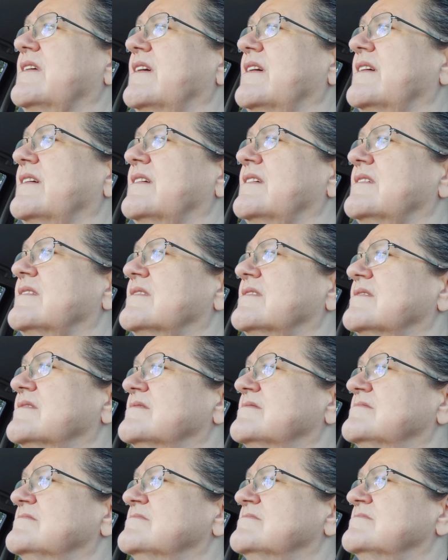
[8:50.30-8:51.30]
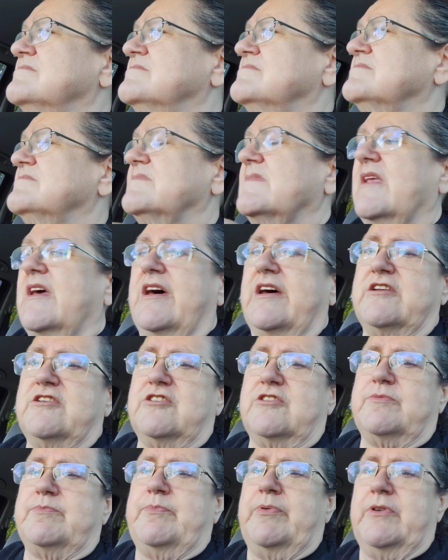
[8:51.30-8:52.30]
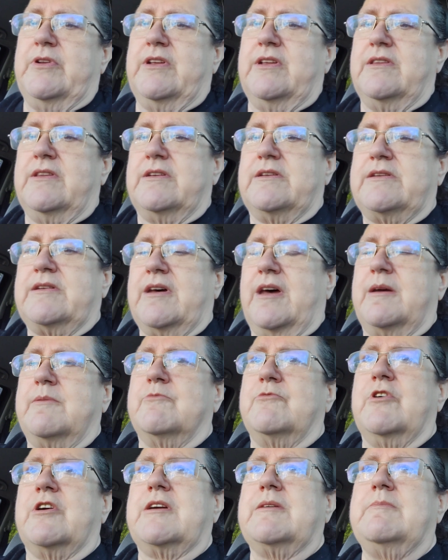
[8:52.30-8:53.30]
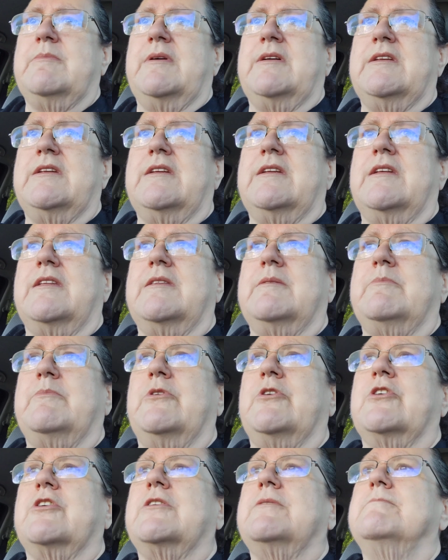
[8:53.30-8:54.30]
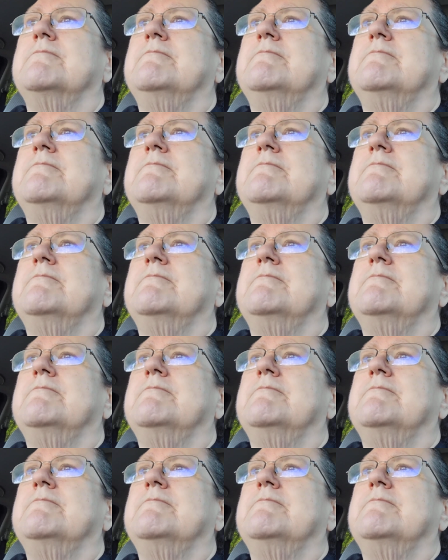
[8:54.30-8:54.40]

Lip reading: I just put in the time recommended in the book.